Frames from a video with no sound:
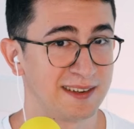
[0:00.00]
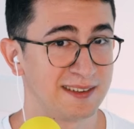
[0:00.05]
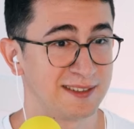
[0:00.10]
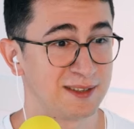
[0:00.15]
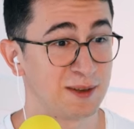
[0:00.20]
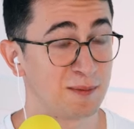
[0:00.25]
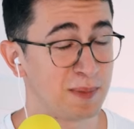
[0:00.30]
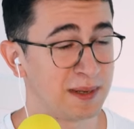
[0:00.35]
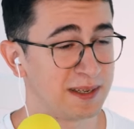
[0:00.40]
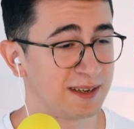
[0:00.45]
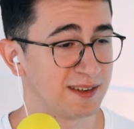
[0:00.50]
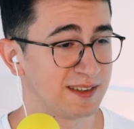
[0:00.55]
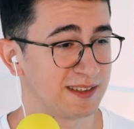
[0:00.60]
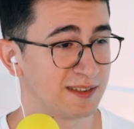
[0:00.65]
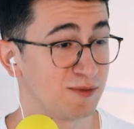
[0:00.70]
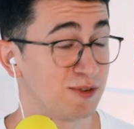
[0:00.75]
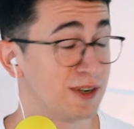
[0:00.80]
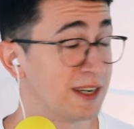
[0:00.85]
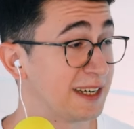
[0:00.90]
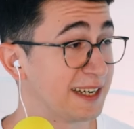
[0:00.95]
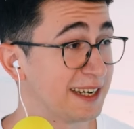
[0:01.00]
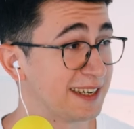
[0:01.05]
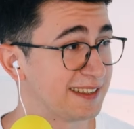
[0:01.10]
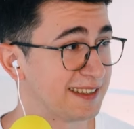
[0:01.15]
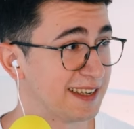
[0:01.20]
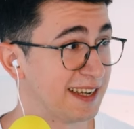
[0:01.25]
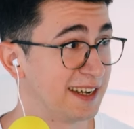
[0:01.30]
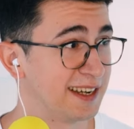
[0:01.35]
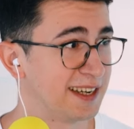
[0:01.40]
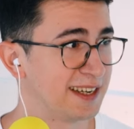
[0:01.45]
Yeah, so Petar is a really
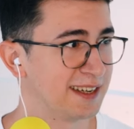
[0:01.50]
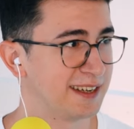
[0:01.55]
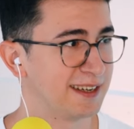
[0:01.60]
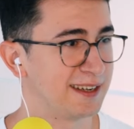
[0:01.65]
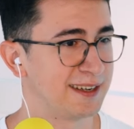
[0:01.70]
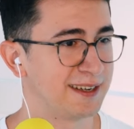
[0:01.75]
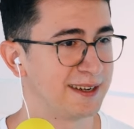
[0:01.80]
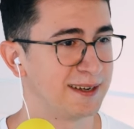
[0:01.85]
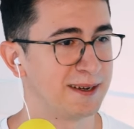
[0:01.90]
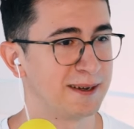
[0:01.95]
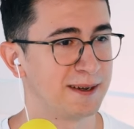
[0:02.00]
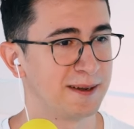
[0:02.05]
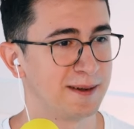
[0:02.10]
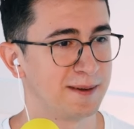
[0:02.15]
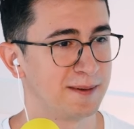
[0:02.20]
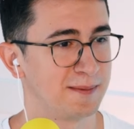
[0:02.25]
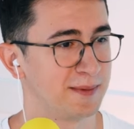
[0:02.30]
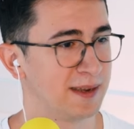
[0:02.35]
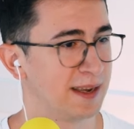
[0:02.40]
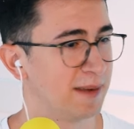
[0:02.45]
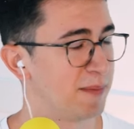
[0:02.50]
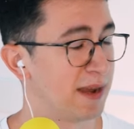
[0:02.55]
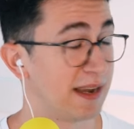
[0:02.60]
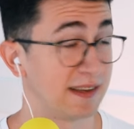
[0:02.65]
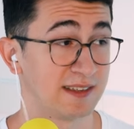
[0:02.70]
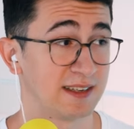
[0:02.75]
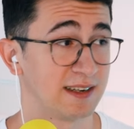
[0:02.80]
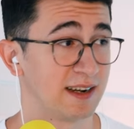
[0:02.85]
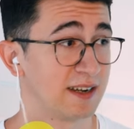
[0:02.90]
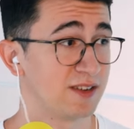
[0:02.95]
nice guy,
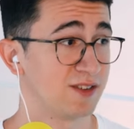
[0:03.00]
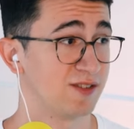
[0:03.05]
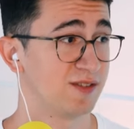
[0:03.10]
amazing